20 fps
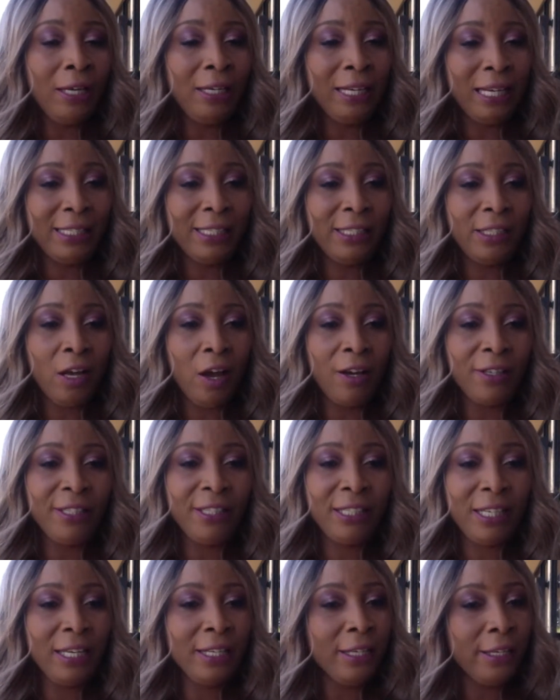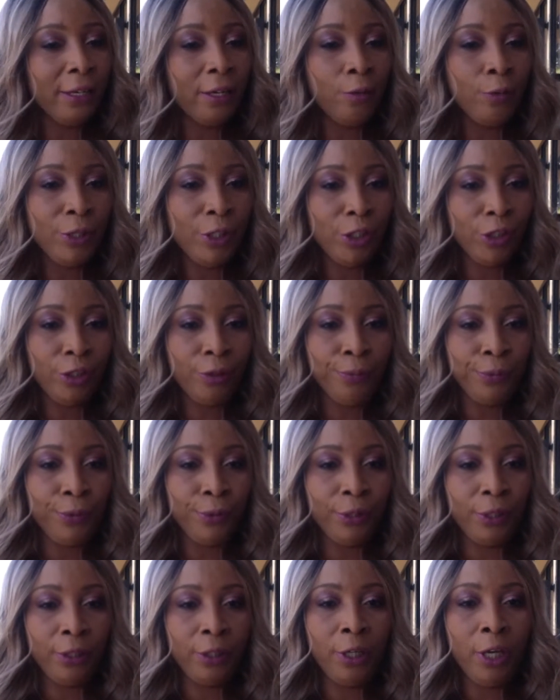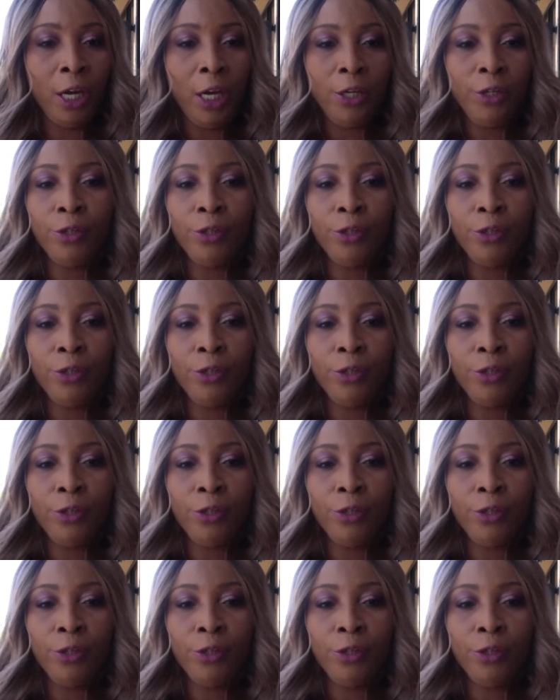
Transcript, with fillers: Let's Talk Skincare with Khichi Beauty,